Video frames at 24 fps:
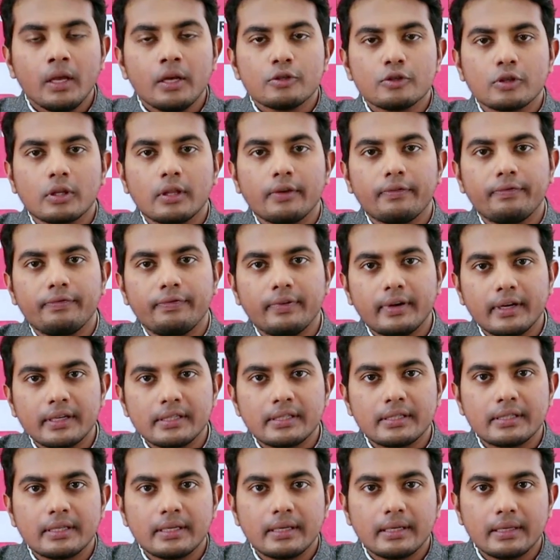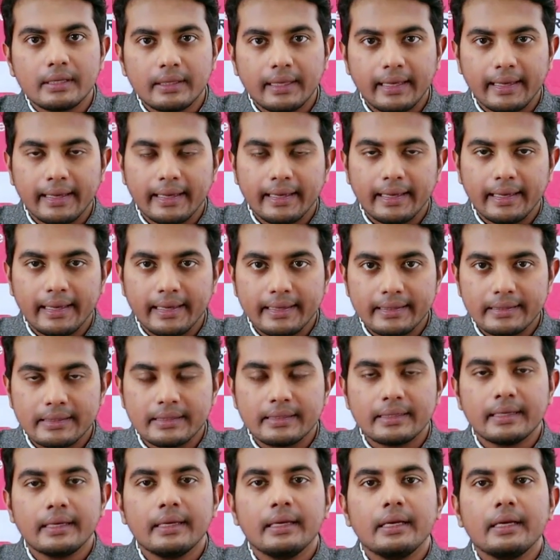So, the first thing is